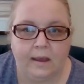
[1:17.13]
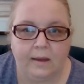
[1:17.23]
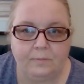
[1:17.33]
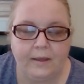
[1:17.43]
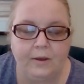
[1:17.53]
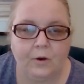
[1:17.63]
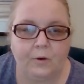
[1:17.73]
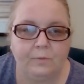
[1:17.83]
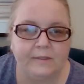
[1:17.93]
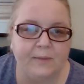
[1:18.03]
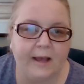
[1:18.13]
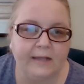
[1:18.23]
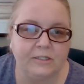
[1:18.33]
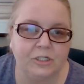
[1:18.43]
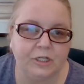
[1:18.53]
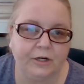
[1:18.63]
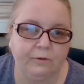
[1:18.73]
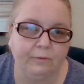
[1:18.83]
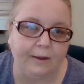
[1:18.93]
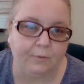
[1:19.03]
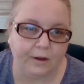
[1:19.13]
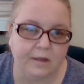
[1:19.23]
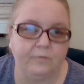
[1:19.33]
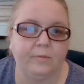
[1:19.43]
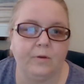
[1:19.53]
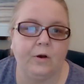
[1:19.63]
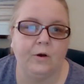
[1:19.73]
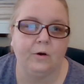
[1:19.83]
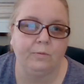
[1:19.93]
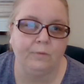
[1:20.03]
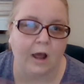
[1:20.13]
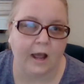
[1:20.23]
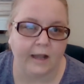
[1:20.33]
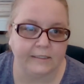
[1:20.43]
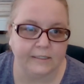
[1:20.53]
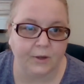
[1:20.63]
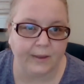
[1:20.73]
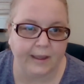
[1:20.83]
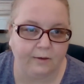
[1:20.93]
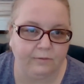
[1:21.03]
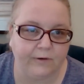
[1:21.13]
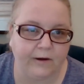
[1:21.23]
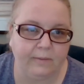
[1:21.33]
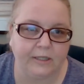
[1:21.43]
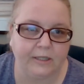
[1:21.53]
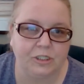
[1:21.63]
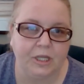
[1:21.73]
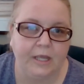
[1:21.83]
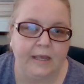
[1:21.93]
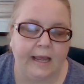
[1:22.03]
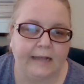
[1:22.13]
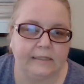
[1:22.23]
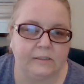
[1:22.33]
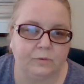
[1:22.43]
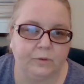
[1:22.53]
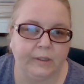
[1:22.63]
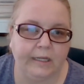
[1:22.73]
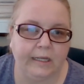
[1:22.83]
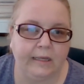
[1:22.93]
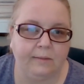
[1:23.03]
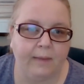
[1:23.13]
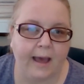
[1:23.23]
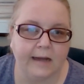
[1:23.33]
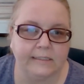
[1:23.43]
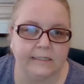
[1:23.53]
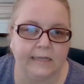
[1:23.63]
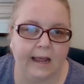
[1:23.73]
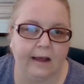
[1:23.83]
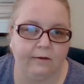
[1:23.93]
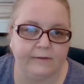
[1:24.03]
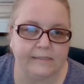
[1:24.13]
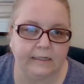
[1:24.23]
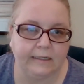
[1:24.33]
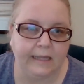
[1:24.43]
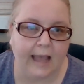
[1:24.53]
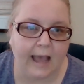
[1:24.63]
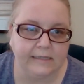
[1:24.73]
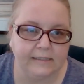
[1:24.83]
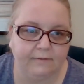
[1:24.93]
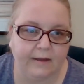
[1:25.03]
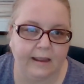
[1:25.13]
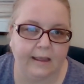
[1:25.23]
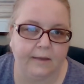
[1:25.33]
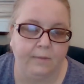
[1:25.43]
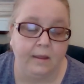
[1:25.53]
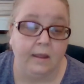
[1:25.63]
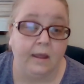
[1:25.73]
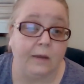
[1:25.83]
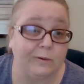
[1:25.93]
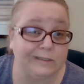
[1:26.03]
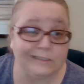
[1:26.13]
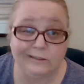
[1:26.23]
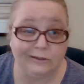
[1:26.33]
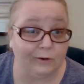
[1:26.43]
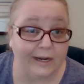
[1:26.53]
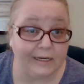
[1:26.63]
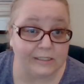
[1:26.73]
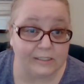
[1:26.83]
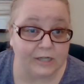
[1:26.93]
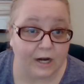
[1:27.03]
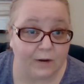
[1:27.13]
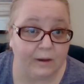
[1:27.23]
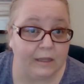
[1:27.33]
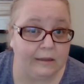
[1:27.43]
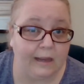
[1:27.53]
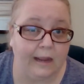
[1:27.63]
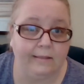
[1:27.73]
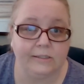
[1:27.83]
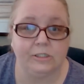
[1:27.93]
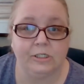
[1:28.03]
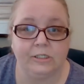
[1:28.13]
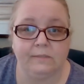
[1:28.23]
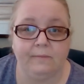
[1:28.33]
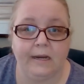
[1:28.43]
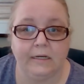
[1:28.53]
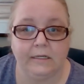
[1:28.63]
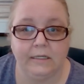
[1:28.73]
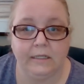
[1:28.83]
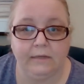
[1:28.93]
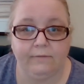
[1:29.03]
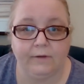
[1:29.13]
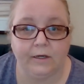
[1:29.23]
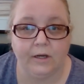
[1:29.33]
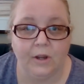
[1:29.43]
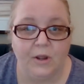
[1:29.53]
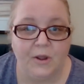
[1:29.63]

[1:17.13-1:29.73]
Um, being home this past year, like working from home, not going out very much, has really impacted how physically active I am. I wasn't great to start with, and this just made it even